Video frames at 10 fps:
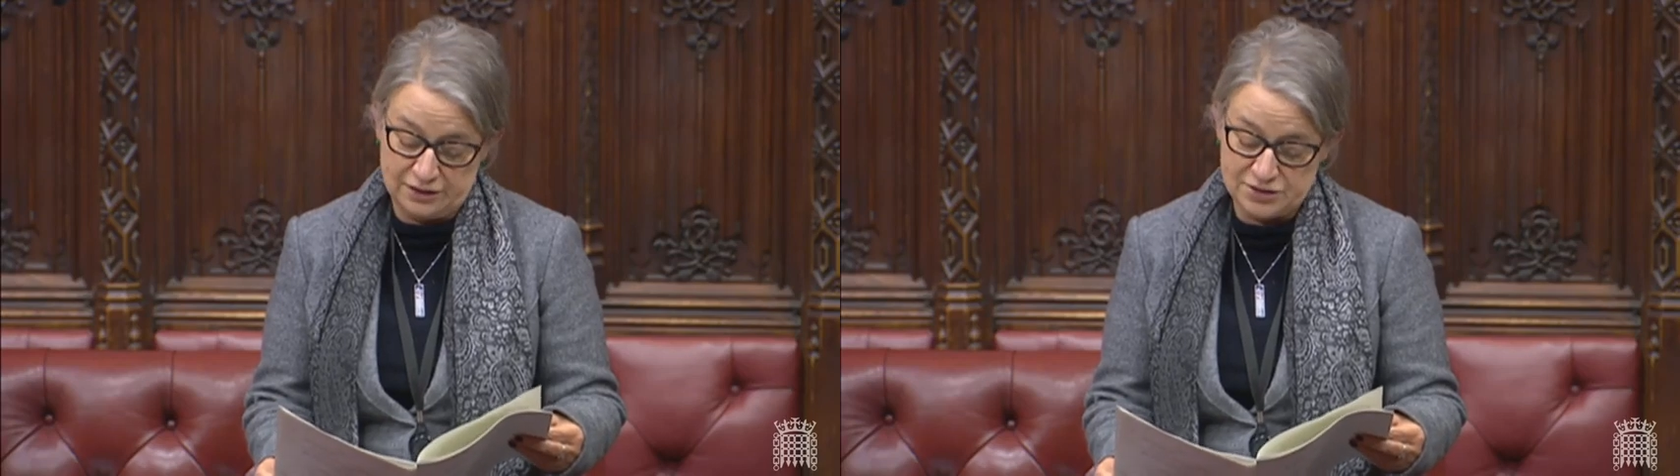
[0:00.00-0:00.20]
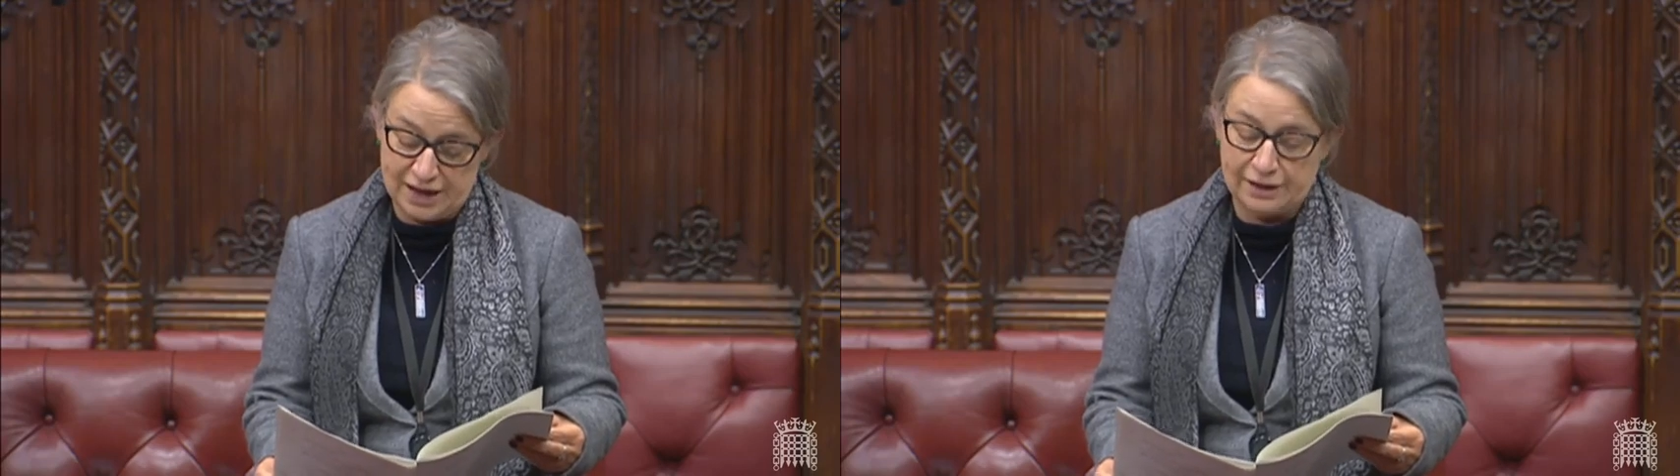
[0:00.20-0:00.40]

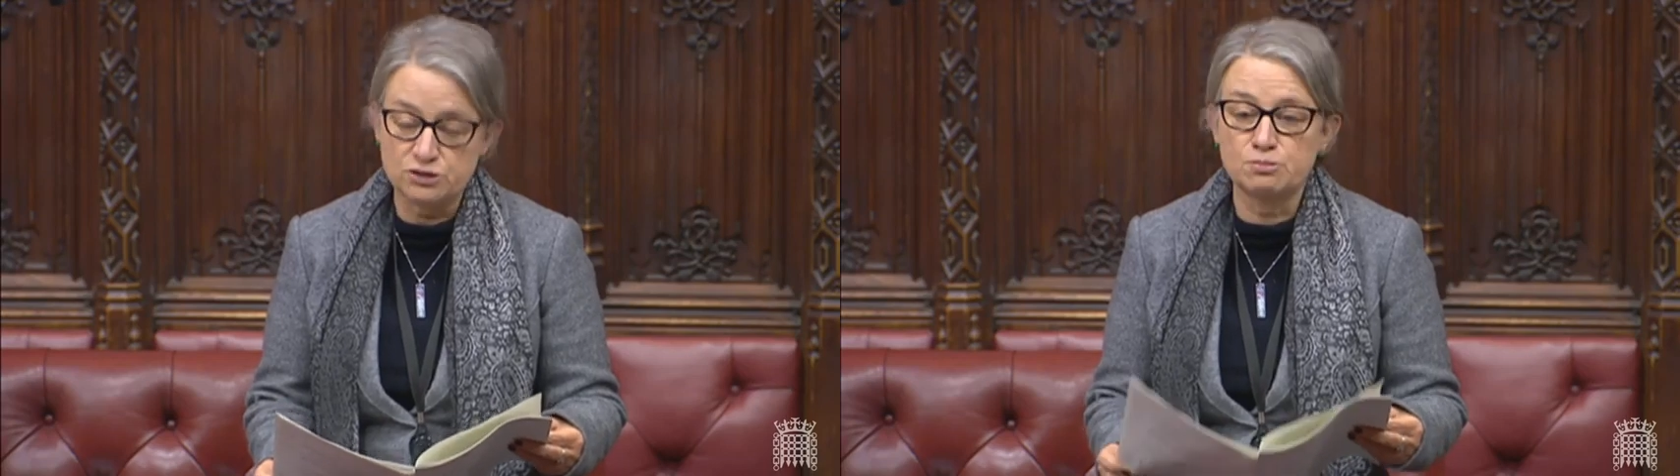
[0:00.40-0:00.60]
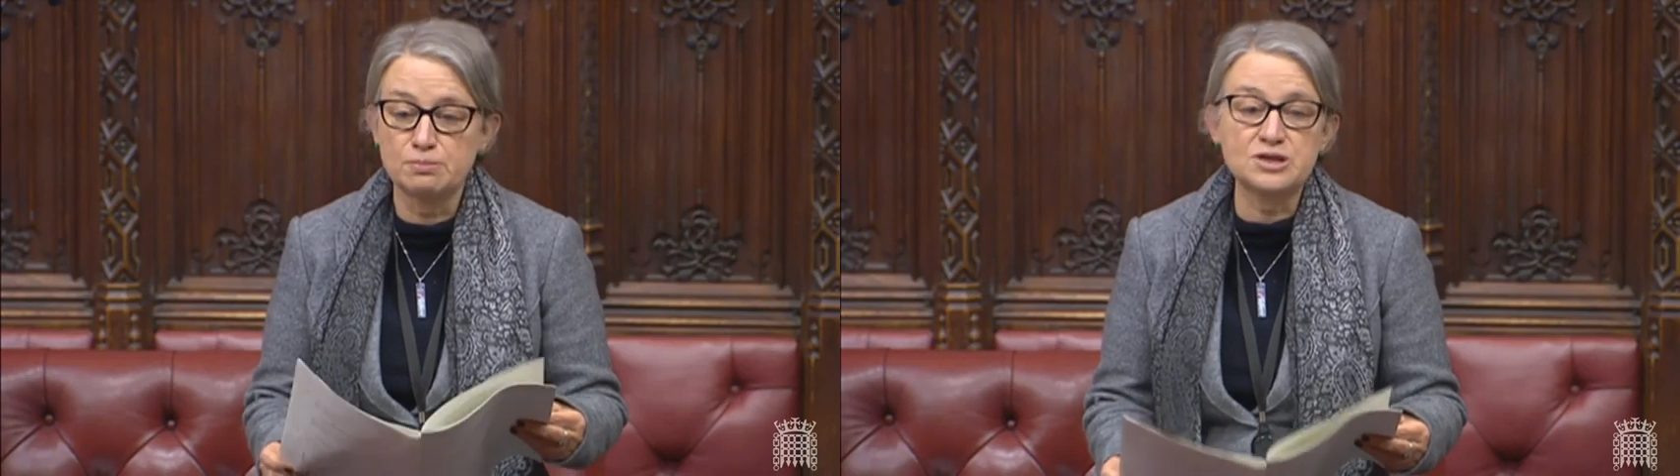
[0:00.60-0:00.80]
this
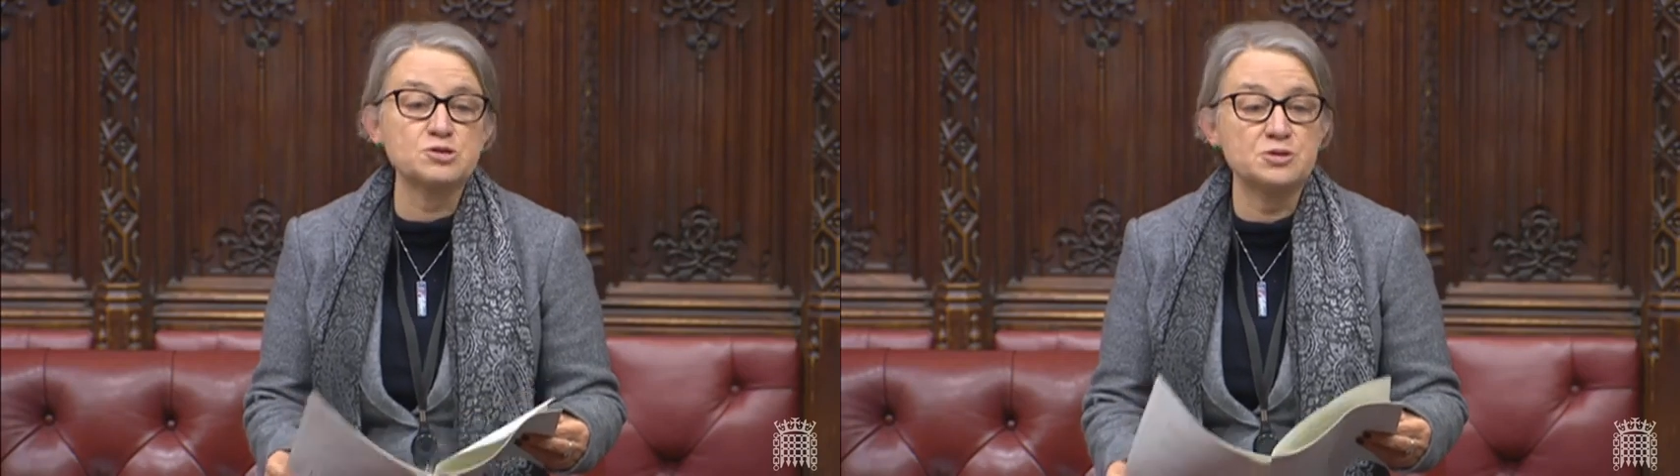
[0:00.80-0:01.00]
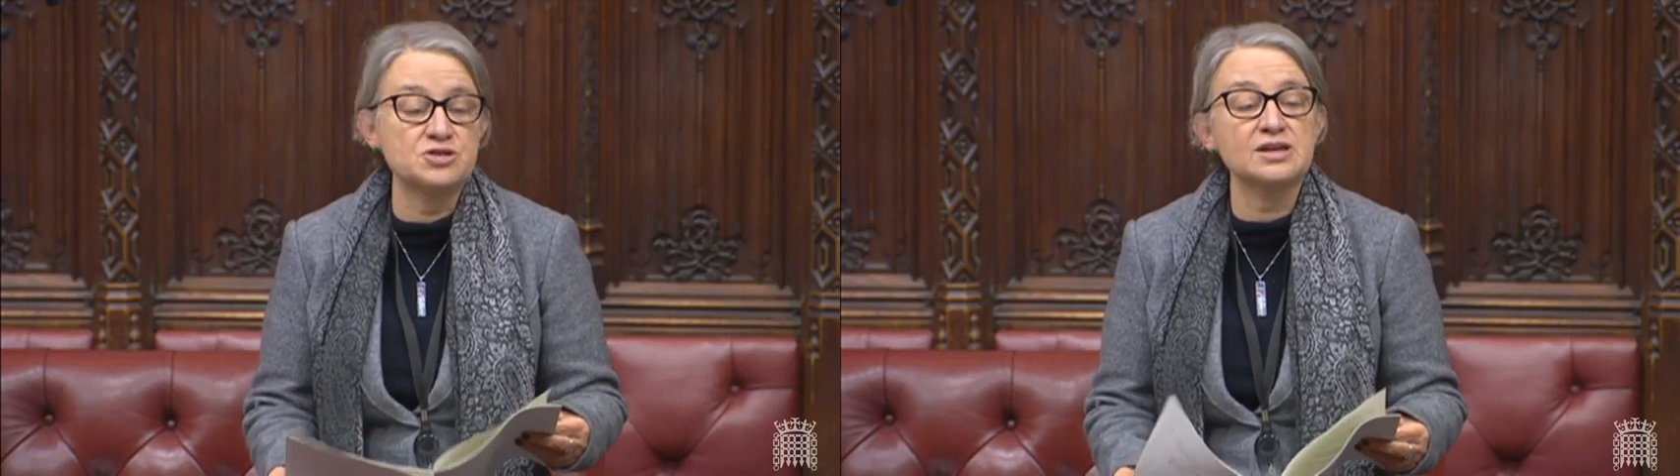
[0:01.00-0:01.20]
Act
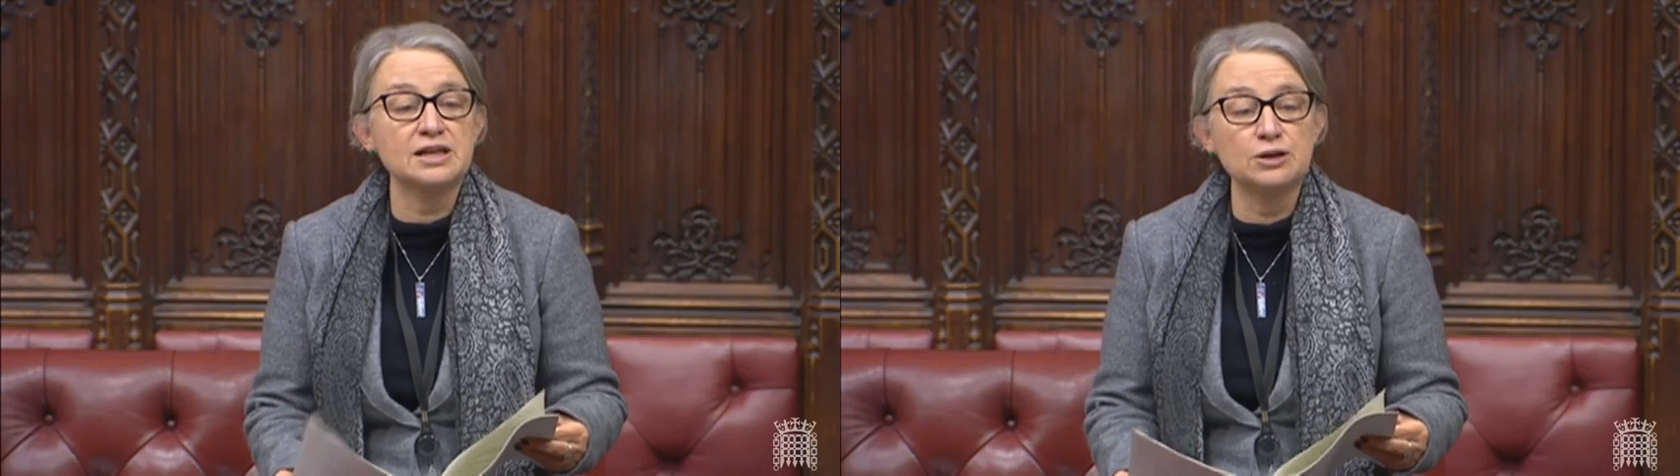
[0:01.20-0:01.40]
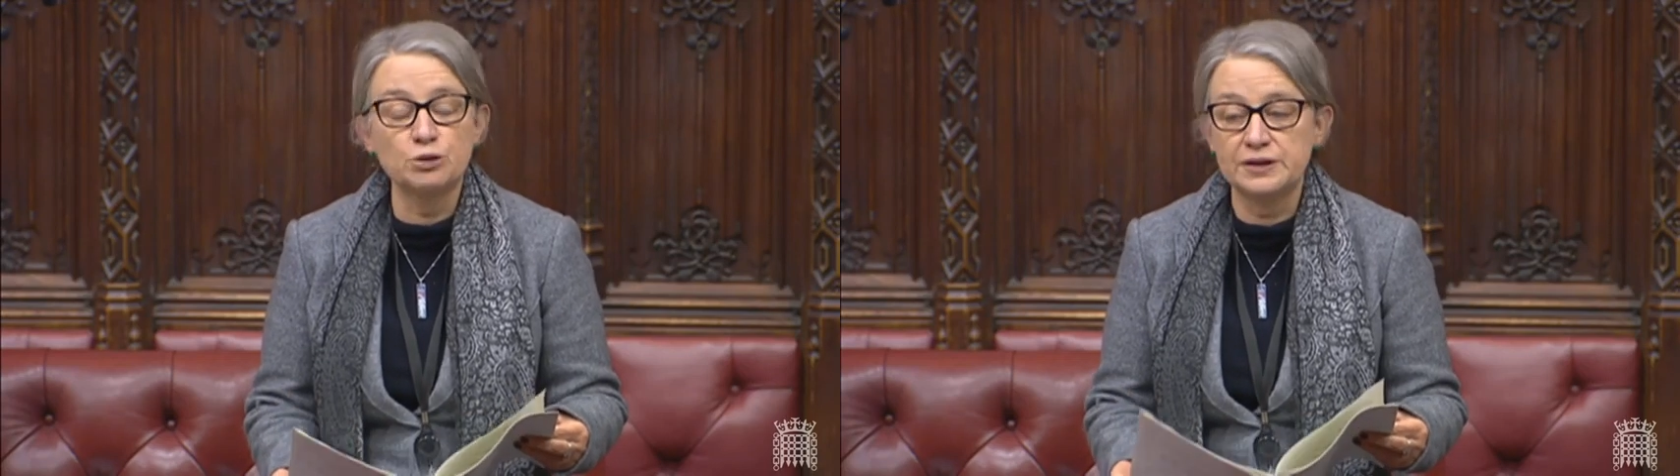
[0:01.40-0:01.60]
must
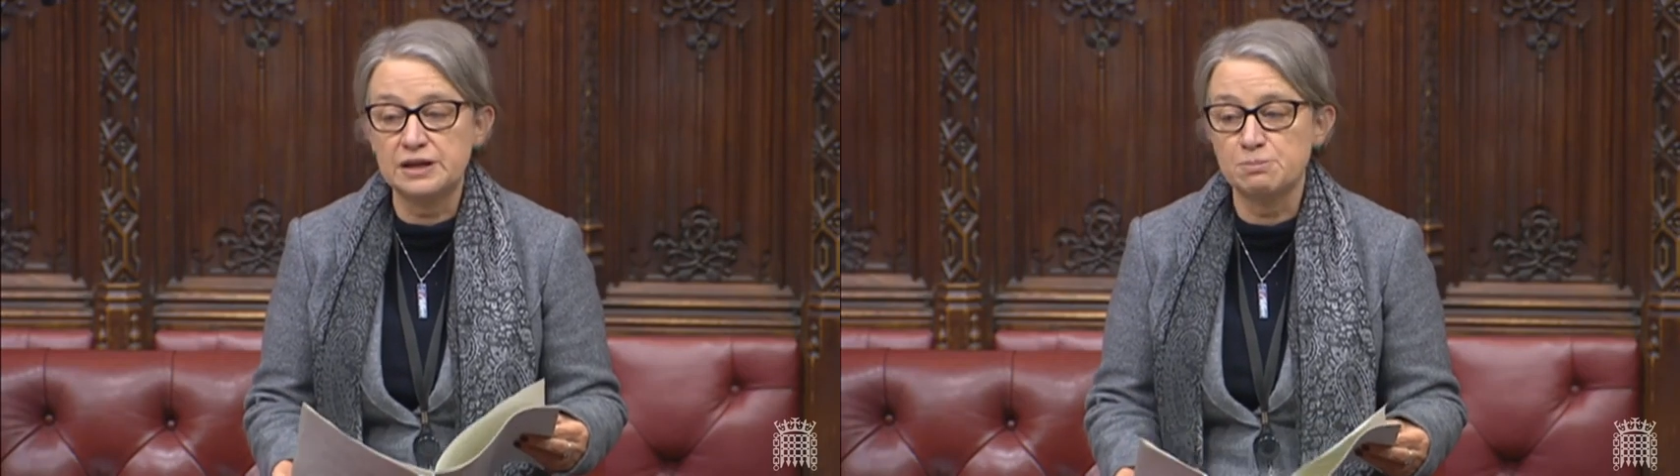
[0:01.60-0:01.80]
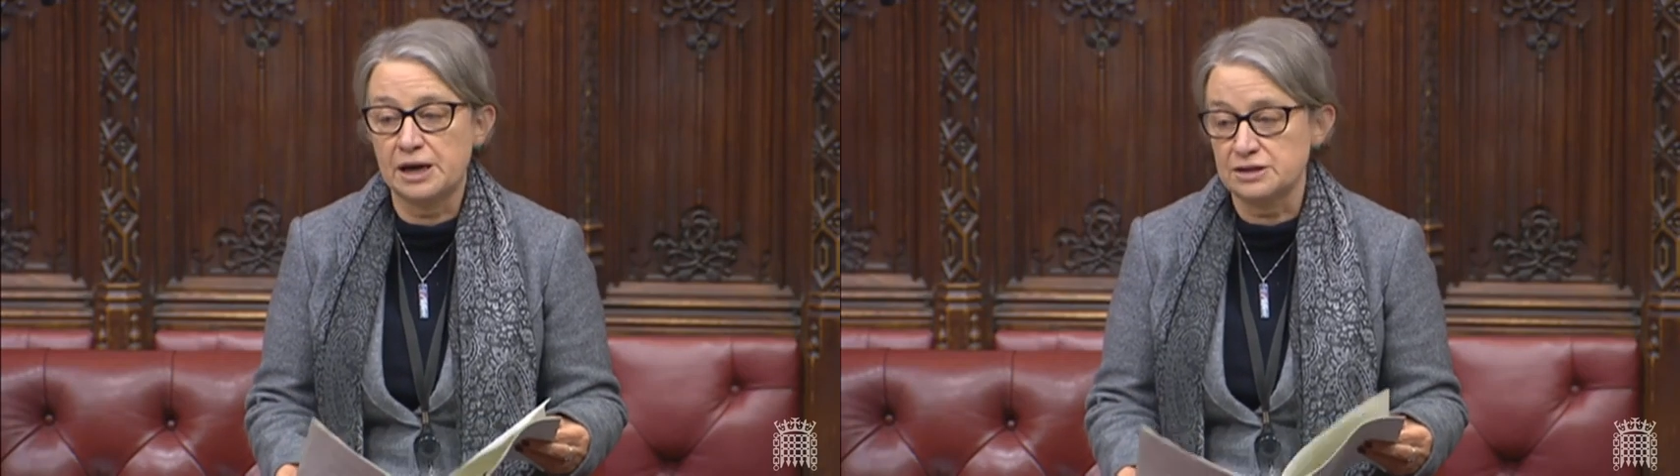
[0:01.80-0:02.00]
particularly look at
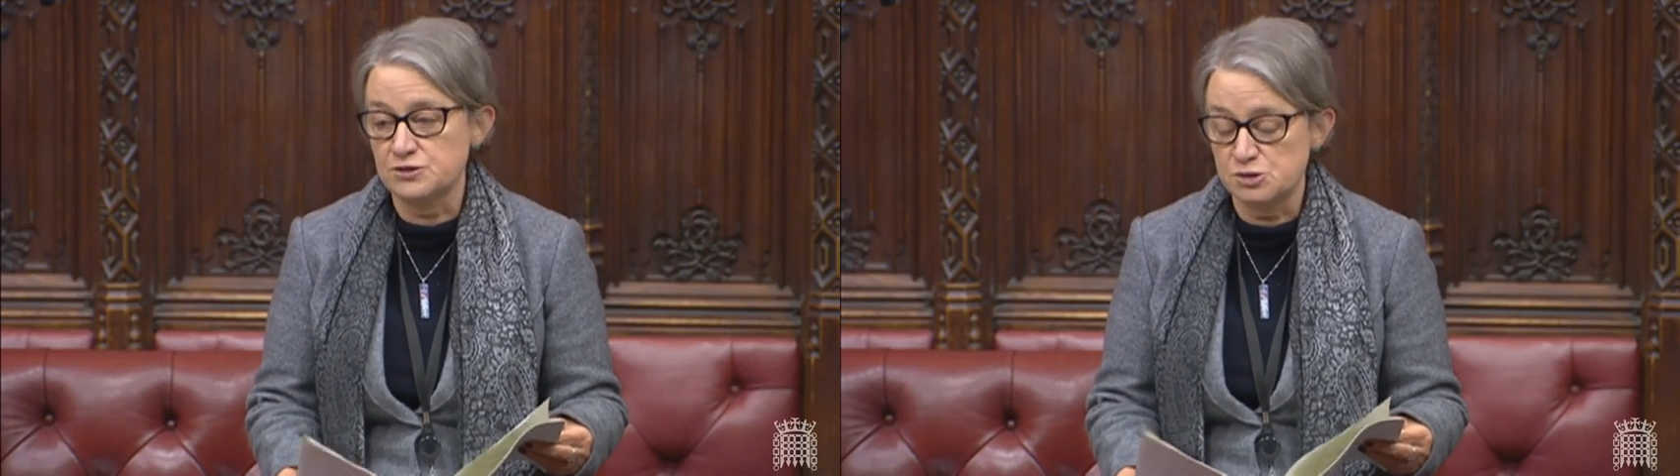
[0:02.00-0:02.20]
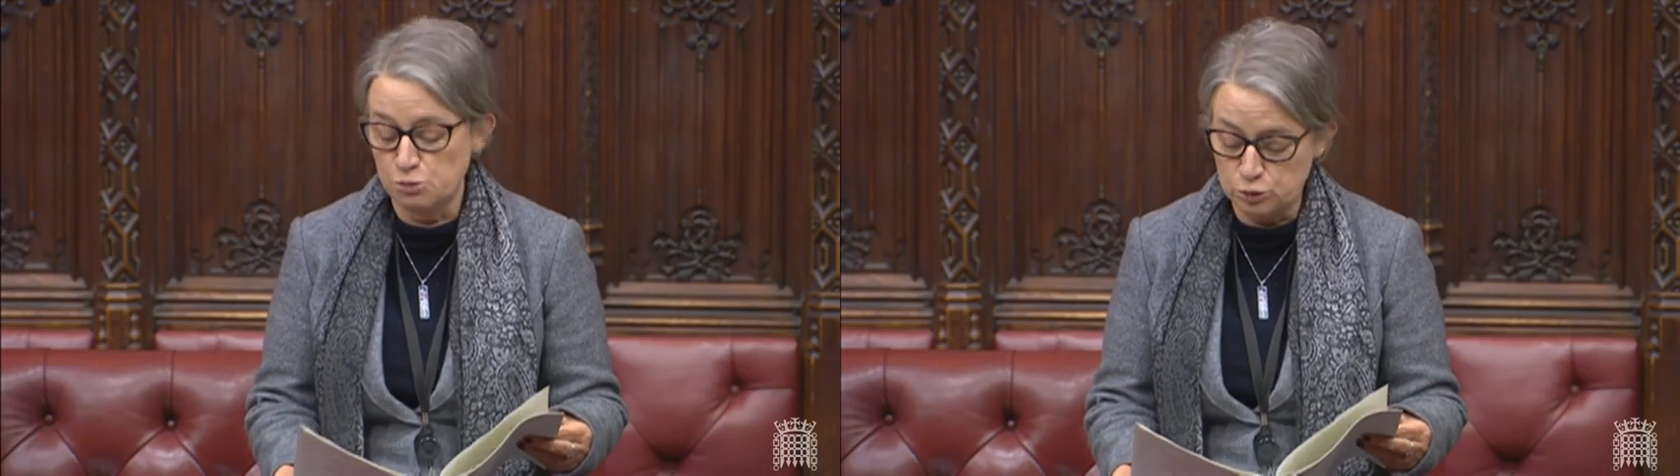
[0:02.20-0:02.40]
the impact
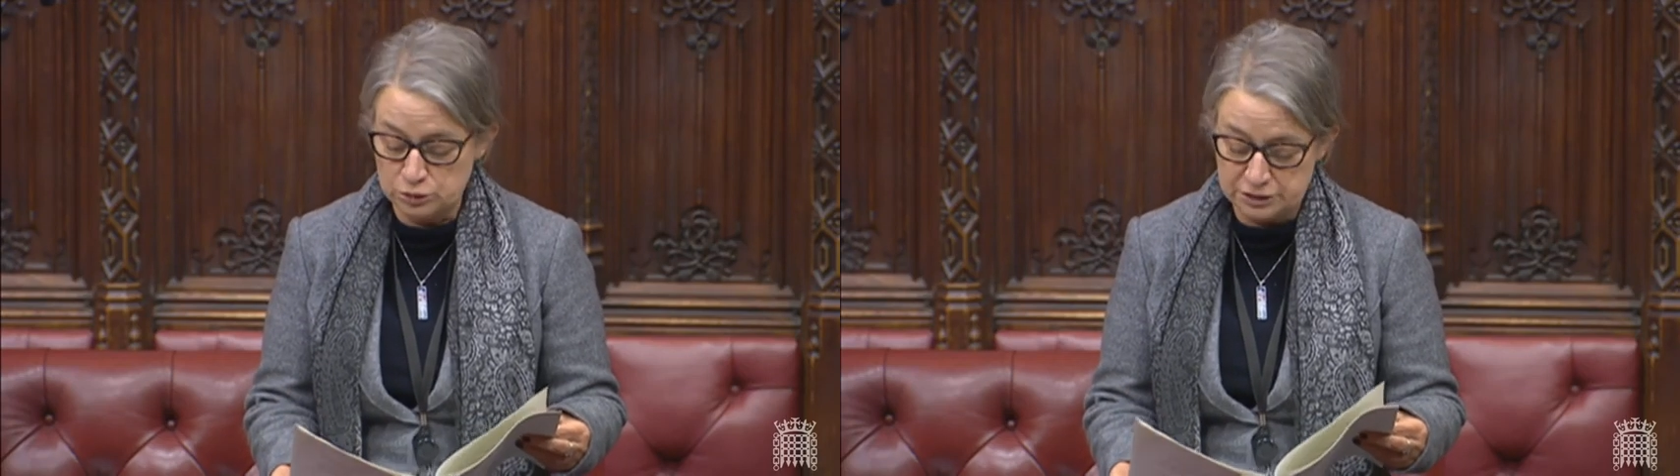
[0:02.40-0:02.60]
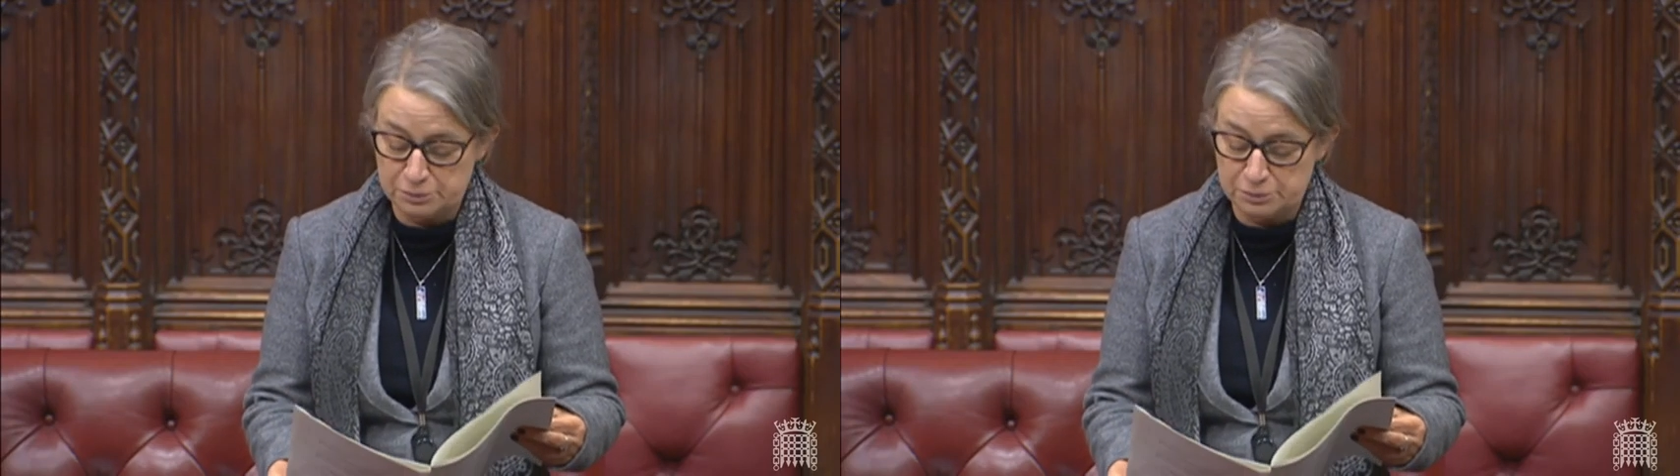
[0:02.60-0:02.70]
of small